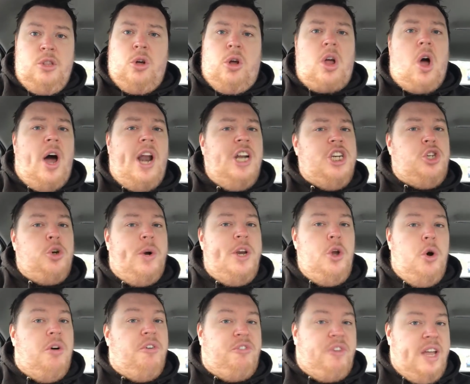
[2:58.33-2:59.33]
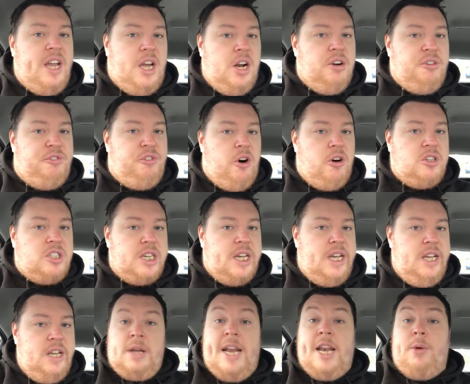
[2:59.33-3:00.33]
Not kind of joint you're thinking of,
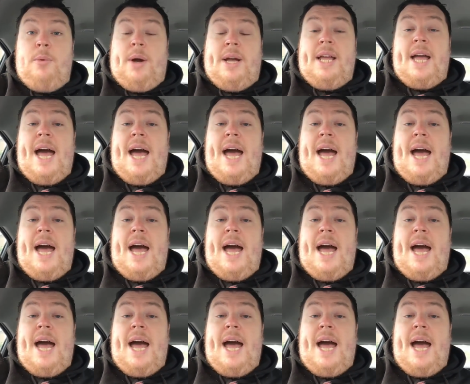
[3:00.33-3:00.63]
Foxy. Anyway,